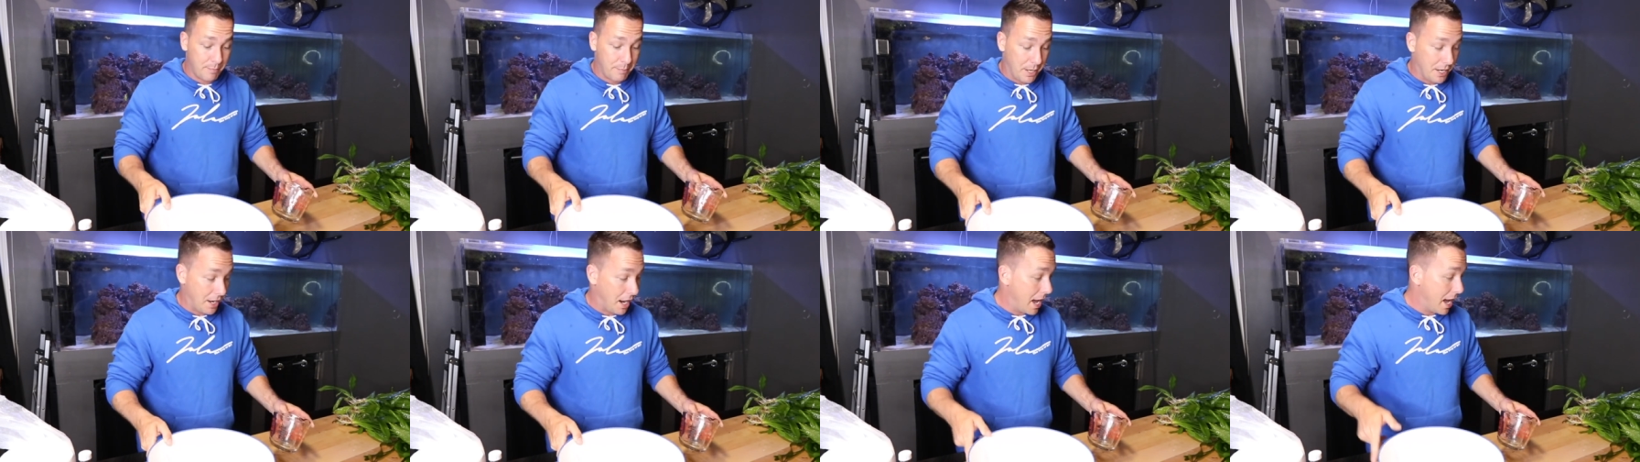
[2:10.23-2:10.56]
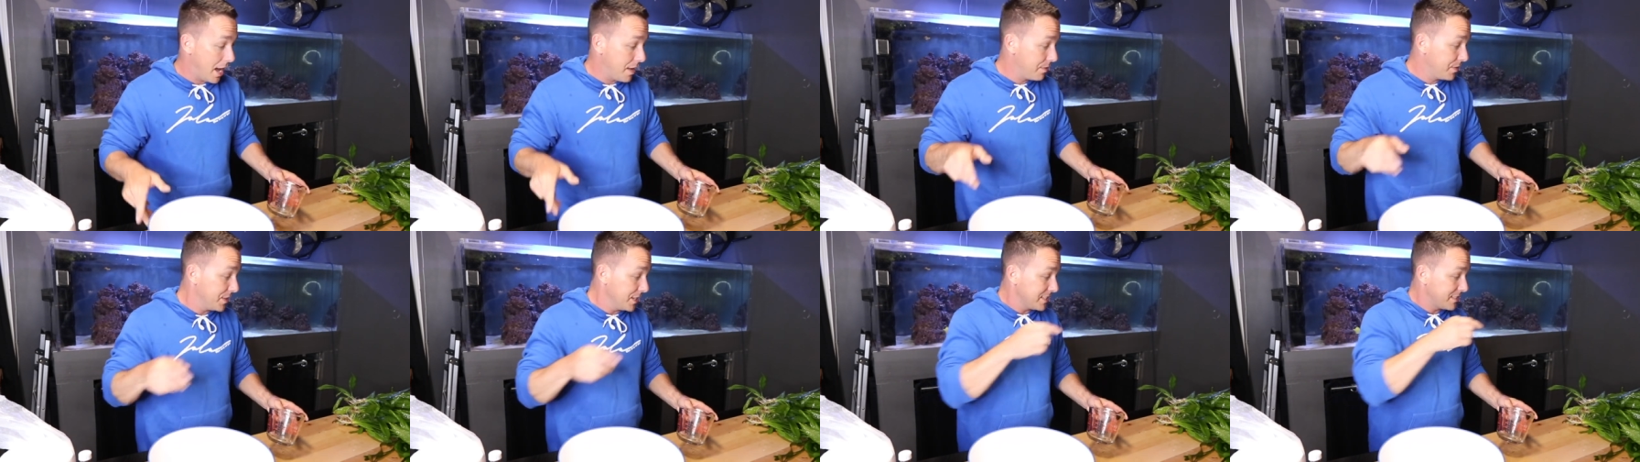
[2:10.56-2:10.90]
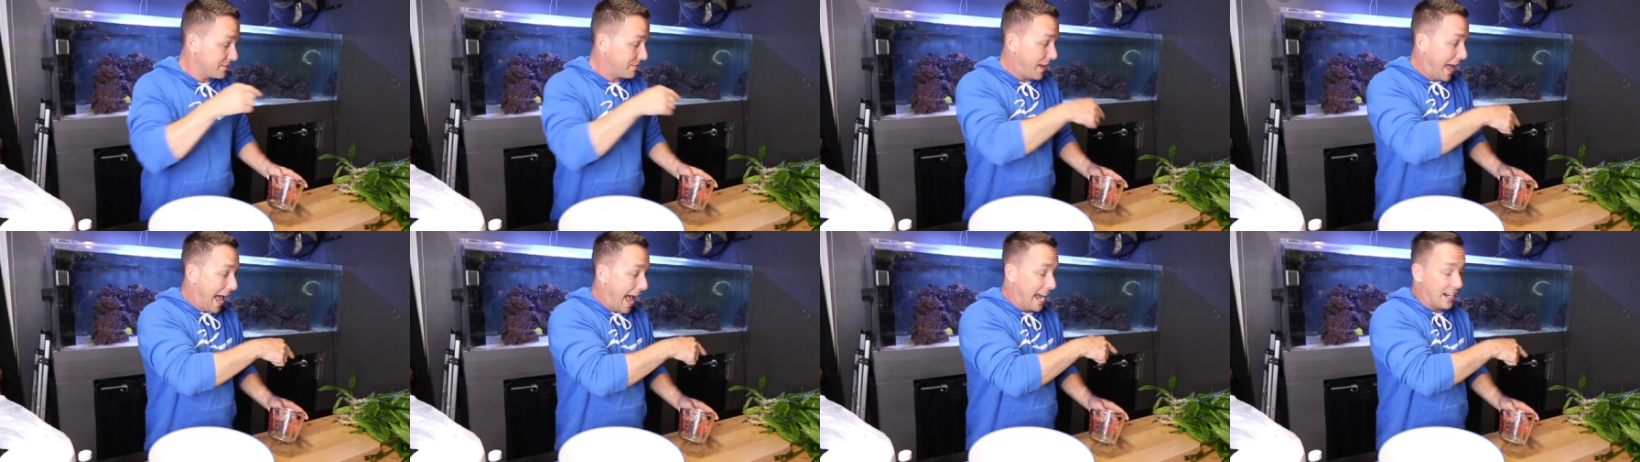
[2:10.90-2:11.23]
but uh, these
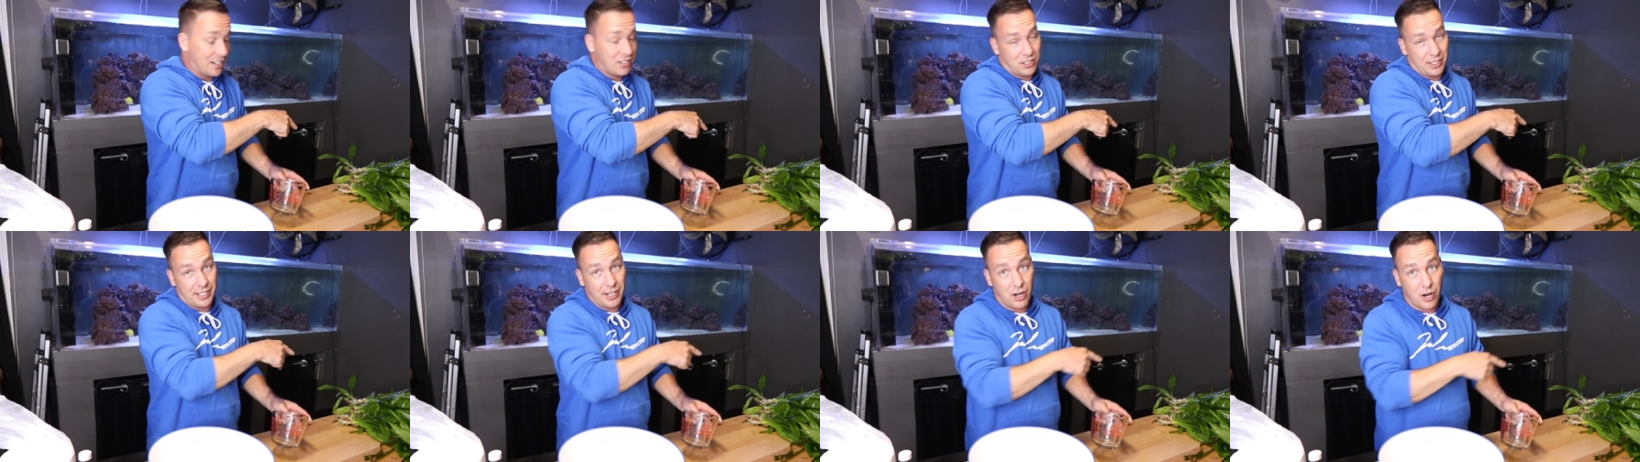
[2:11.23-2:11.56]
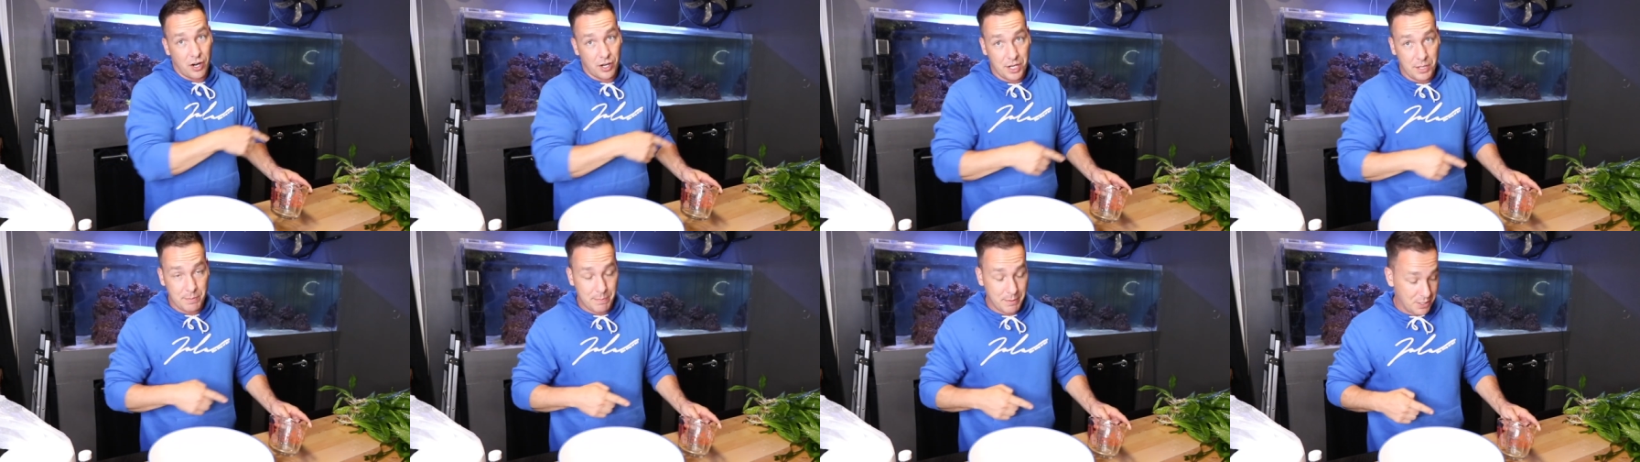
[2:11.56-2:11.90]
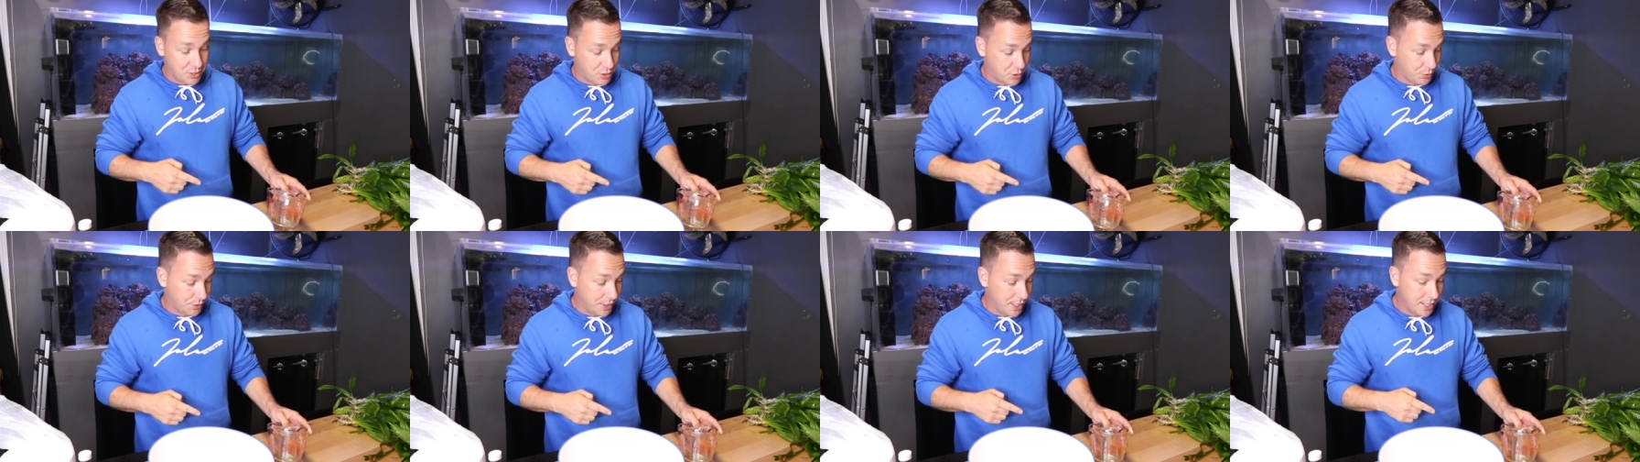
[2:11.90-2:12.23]
have actually already been
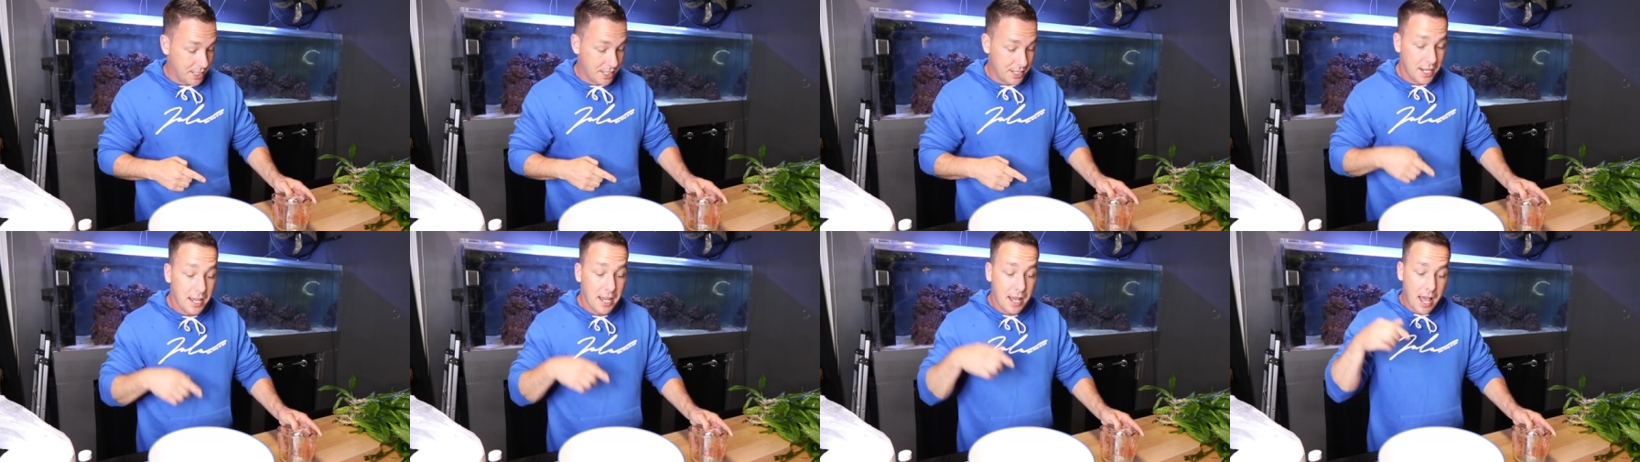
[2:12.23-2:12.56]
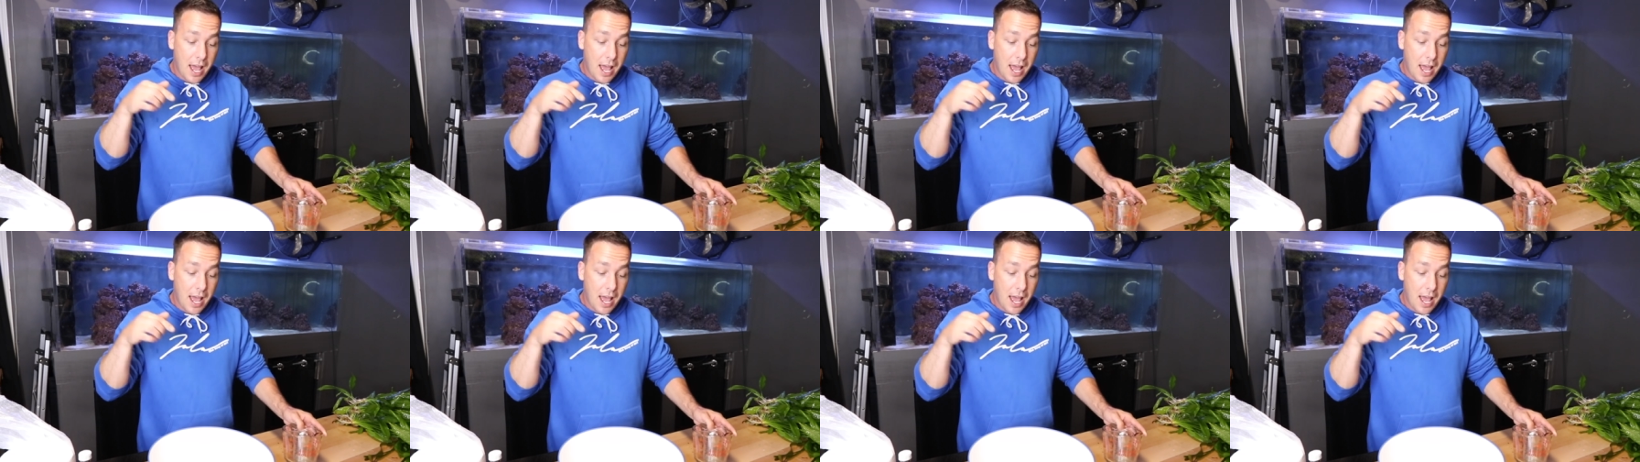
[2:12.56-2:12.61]
treated.